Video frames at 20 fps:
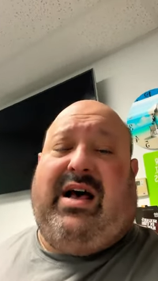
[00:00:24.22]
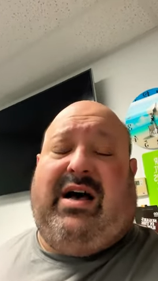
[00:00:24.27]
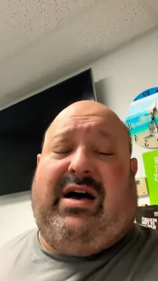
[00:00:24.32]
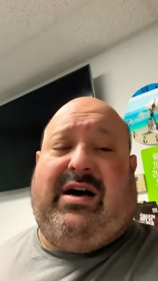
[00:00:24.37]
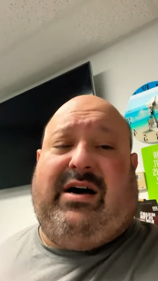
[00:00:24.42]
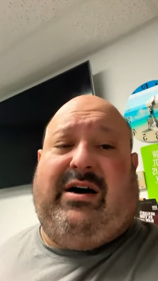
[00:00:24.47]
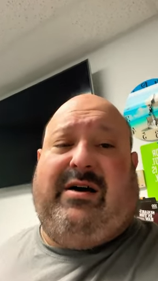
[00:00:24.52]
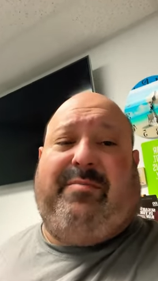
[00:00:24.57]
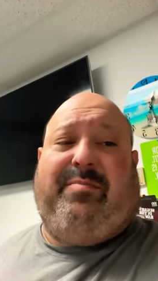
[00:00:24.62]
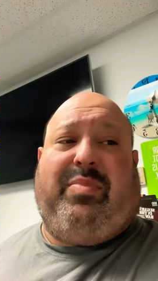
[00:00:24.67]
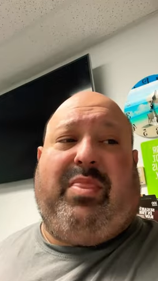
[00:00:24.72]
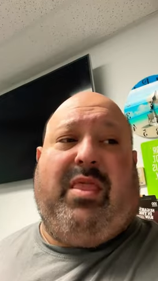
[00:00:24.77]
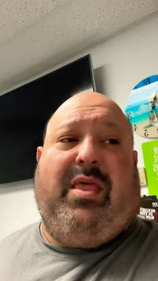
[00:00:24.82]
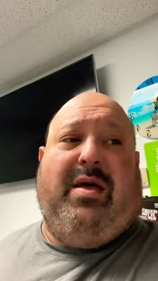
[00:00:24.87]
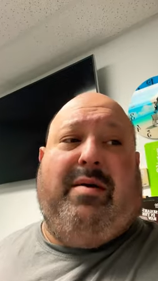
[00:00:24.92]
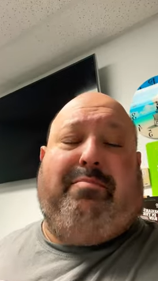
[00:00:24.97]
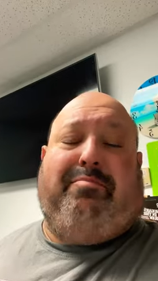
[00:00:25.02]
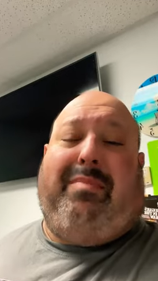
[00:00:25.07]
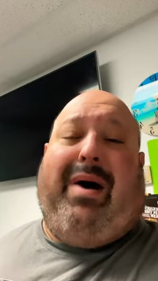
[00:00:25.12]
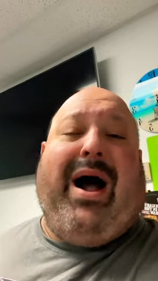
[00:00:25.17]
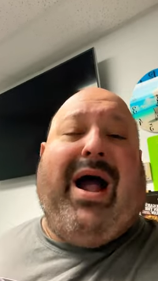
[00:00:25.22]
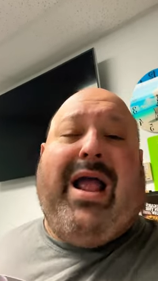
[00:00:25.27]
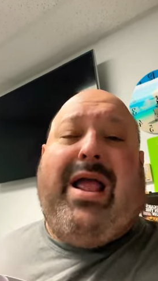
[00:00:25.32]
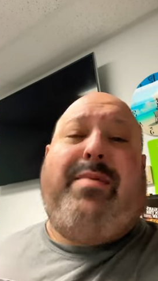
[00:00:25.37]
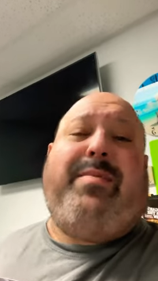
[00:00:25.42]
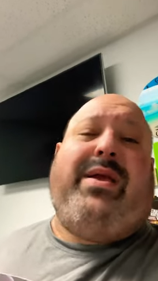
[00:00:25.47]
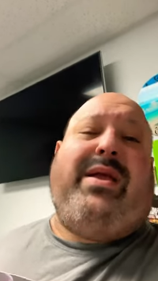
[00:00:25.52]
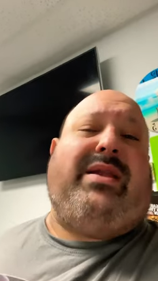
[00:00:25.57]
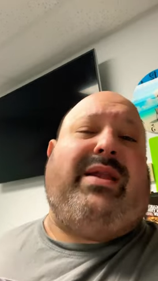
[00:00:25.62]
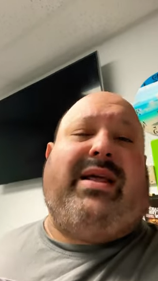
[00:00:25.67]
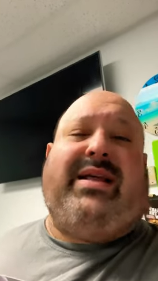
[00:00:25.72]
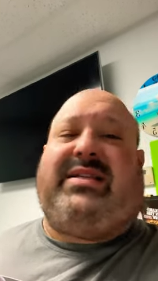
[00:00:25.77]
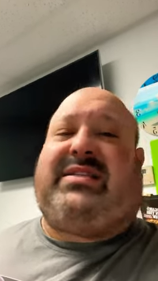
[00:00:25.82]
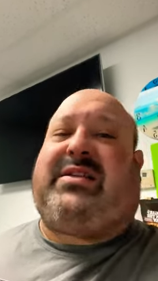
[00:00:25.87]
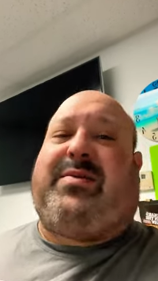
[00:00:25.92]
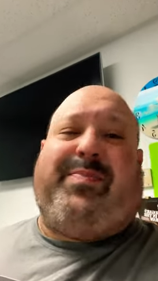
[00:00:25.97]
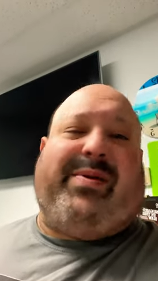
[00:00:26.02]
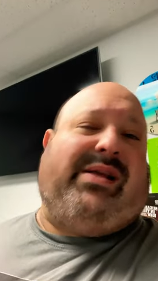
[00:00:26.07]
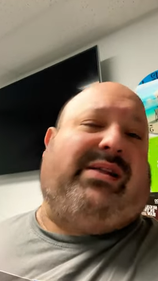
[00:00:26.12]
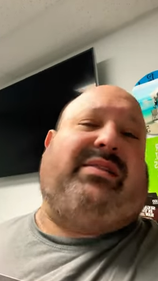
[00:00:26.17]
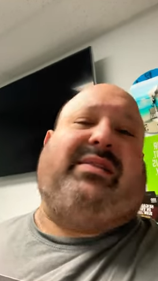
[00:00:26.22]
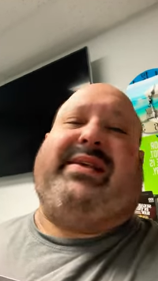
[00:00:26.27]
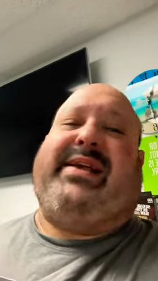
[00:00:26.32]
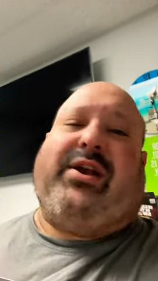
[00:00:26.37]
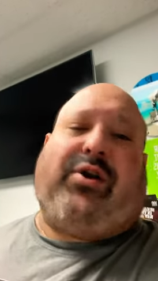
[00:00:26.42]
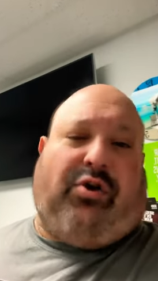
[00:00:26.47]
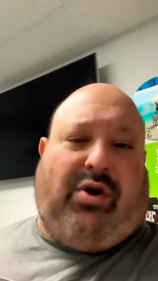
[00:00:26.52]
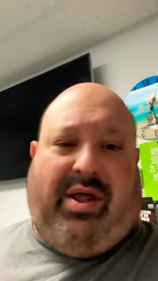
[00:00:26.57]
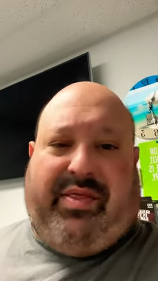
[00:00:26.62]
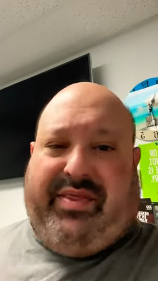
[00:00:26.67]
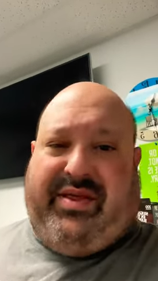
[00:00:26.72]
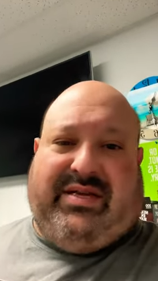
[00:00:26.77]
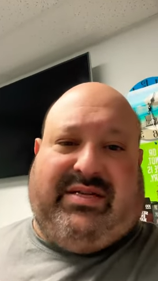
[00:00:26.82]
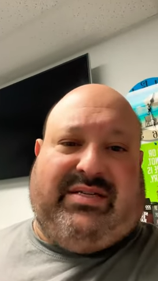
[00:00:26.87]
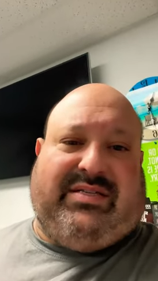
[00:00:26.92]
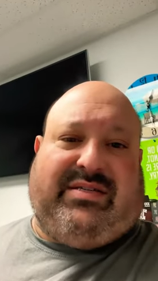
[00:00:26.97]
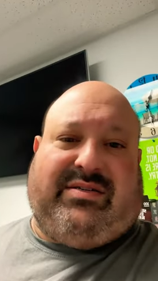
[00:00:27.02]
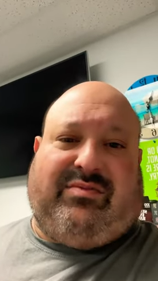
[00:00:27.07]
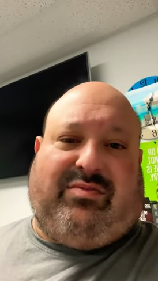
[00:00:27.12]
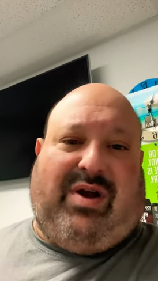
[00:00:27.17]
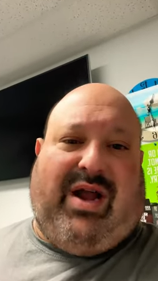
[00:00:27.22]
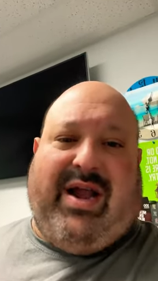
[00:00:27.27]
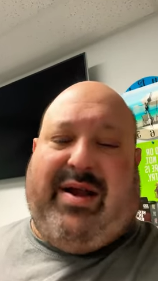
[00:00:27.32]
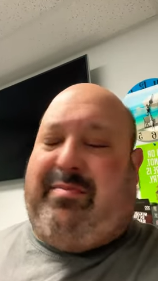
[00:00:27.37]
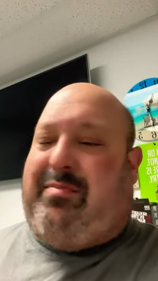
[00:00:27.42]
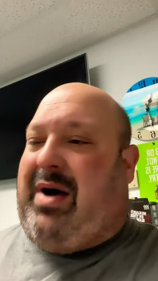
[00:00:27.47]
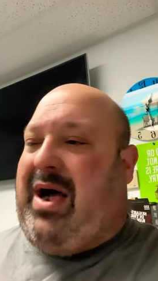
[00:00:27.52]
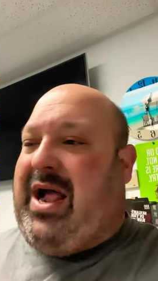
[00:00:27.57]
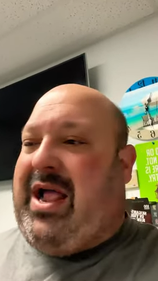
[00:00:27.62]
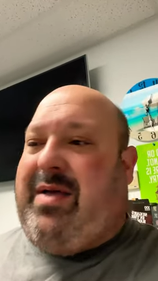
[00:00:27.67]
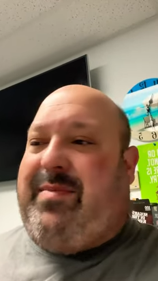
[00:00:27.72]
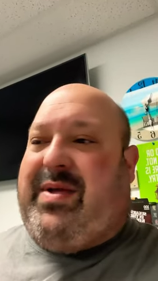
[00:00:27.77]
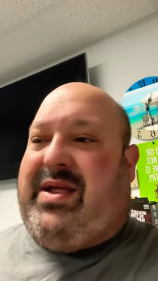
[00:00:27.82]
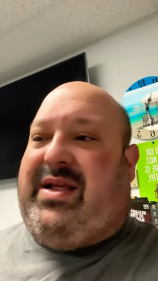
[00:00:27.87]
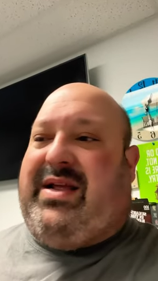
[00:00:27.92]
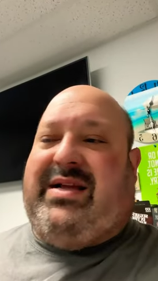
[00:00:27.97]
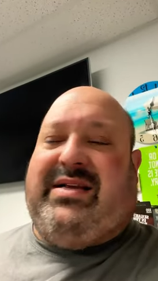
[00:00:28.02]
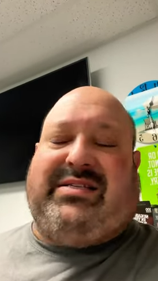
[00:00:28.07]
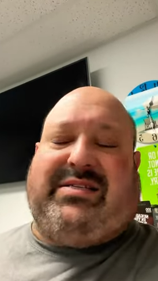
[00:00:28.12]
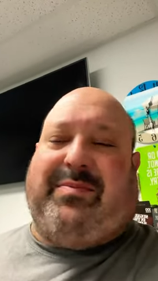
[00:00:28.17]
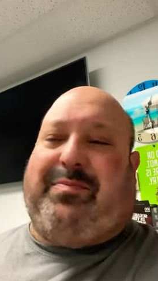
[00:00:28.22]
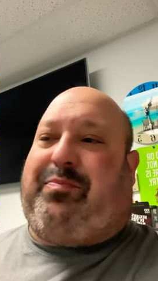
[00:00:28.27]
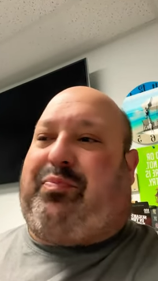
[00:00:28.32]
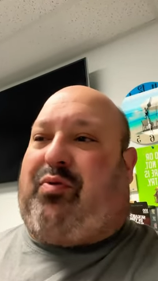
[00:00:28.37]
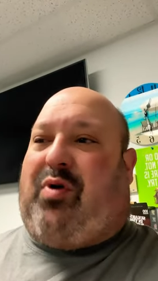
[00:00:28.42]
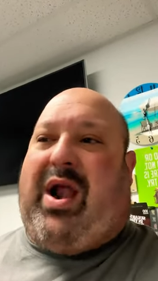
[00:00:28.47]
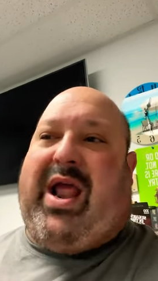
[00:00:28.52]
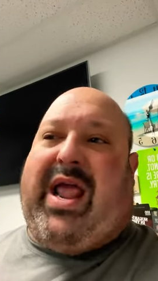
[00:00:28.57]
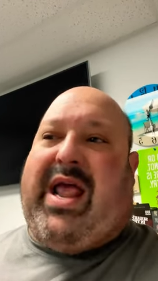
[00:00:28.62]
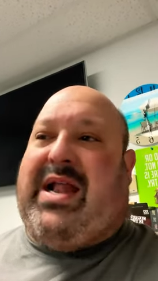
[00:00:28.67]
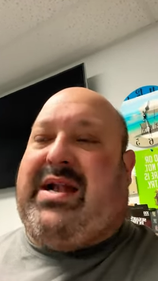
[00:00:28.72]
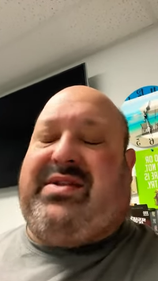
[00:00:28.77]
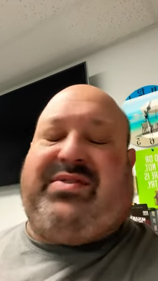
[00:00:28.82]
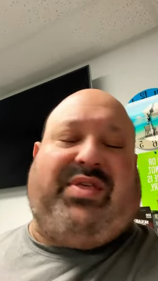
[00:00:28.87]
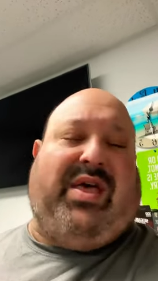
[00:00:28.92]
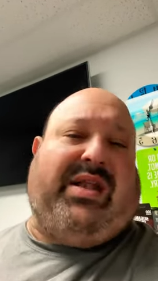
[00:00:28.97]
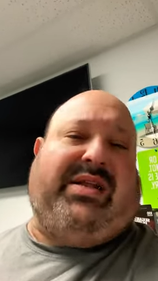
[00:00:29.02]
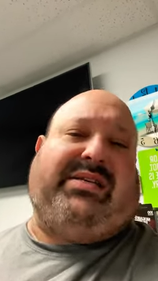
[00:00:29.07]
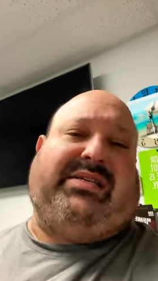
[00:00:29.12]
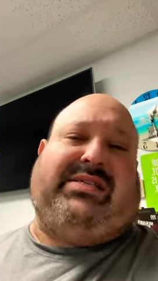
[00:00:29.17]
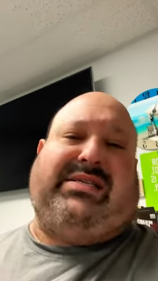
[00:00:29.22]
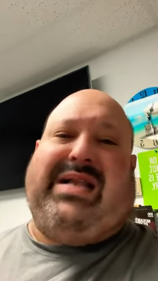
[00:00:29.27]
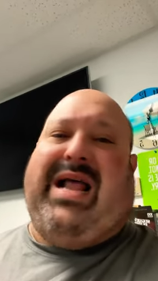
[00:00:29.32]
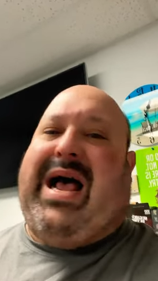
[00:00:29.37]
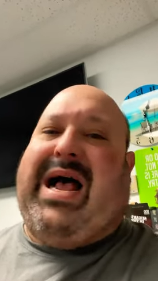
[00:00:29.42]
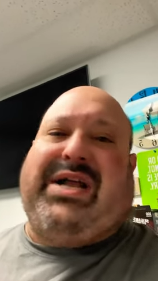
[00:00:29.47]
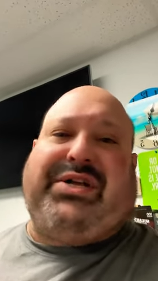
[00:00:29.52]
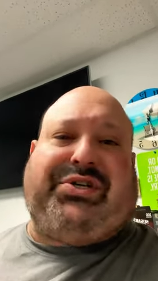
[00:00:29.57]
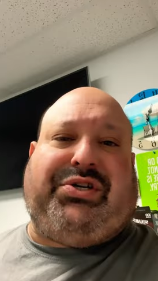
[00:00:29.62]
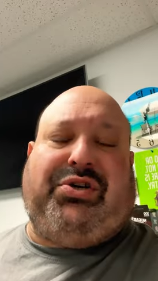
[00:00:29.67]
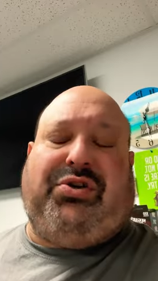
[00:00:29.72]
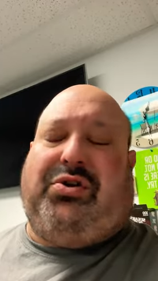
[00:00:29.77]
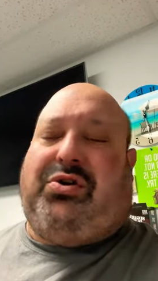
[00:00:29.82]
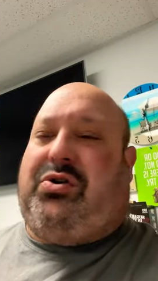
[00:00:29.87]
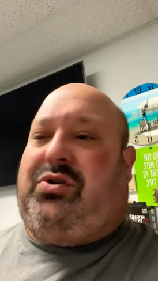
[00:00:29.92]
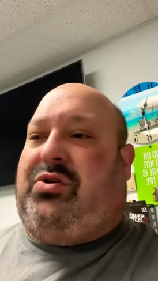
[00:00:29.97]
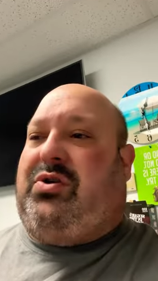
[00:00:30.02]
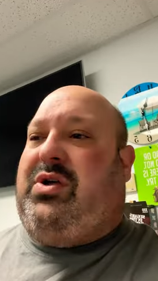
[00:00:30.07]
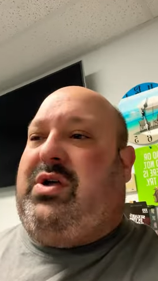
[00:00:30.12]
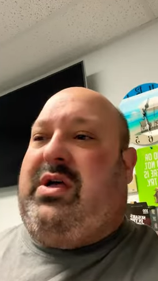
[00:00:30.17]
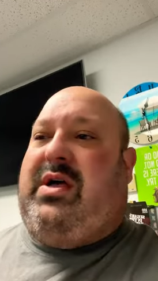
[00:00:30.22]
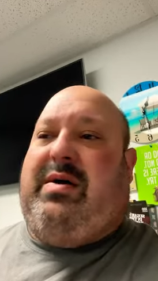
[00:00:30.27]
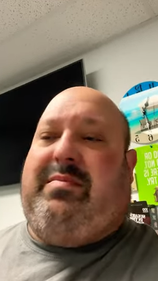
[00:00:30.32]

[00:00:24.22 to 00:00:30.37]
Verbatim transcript: Um, Miami needs to be a leader on this, right? Miami is a brand that is national.